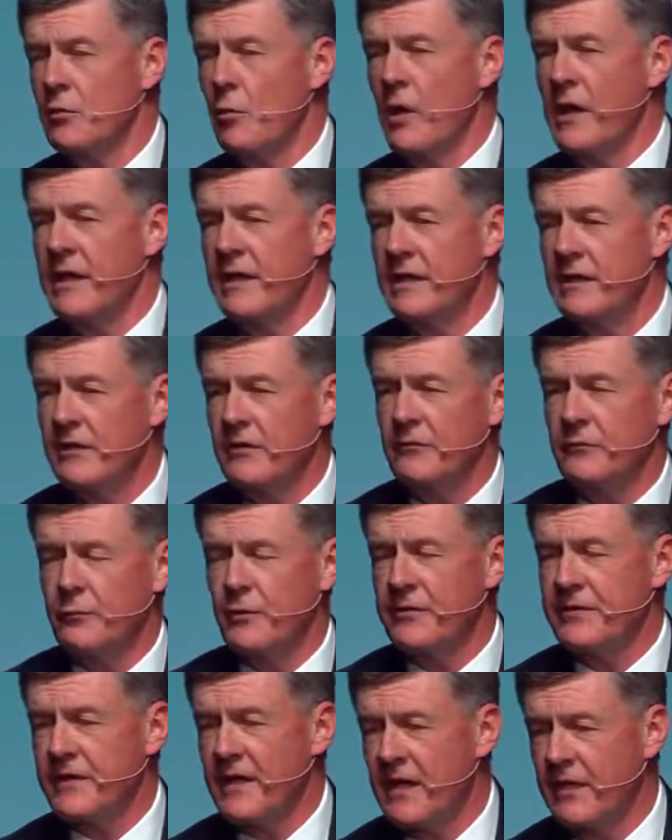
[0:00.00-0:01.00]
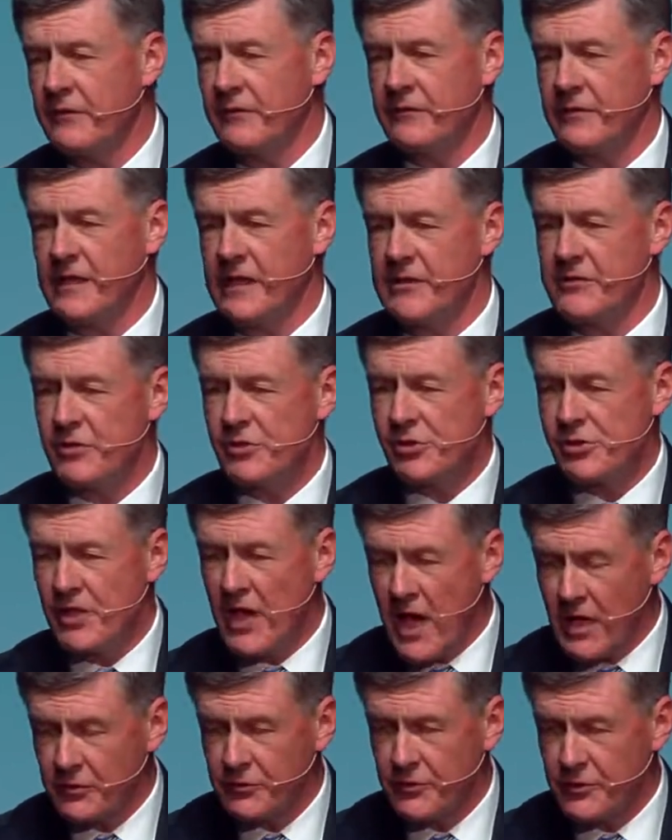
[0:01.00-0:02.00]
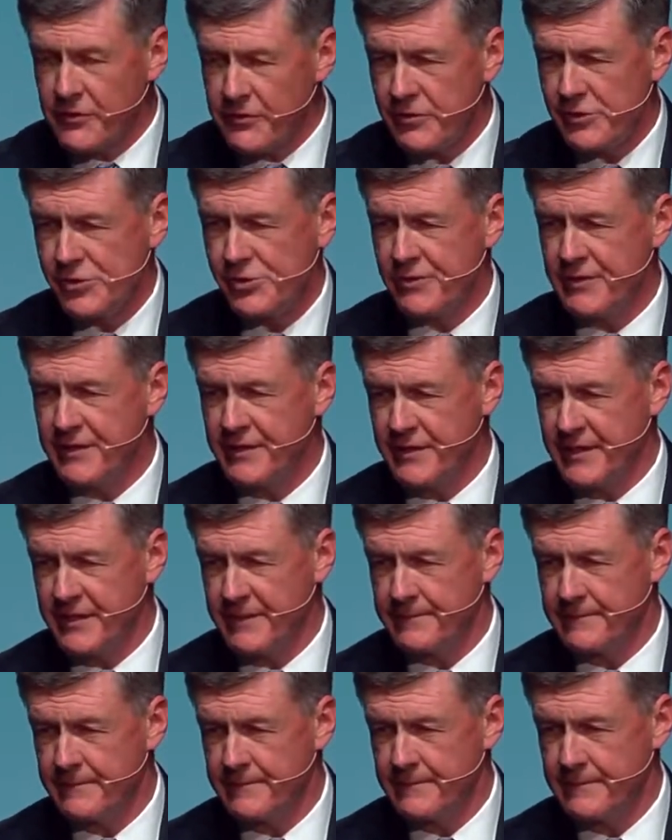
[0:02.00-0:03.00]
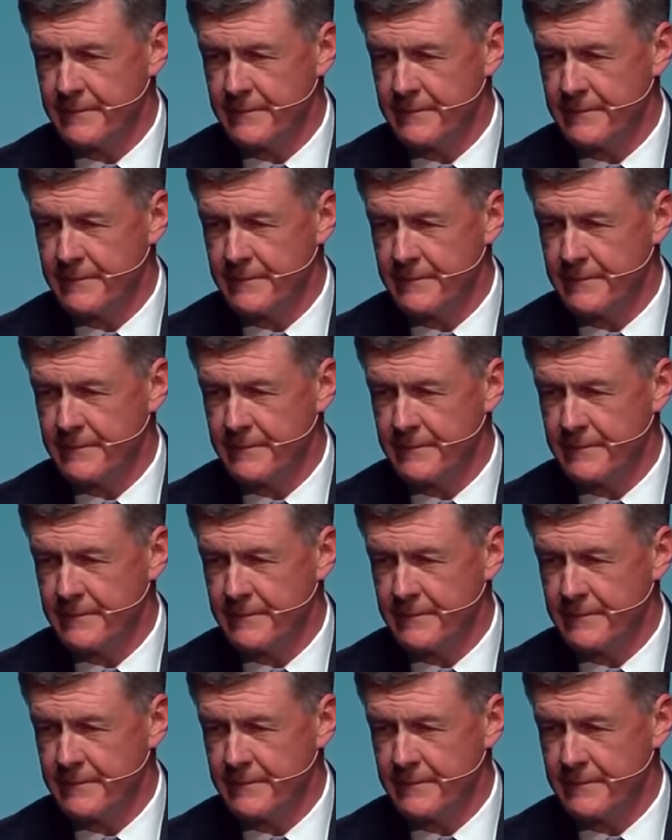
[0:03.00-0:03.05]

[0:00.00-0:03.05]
the way it is with us in the doctrine of the Trinity.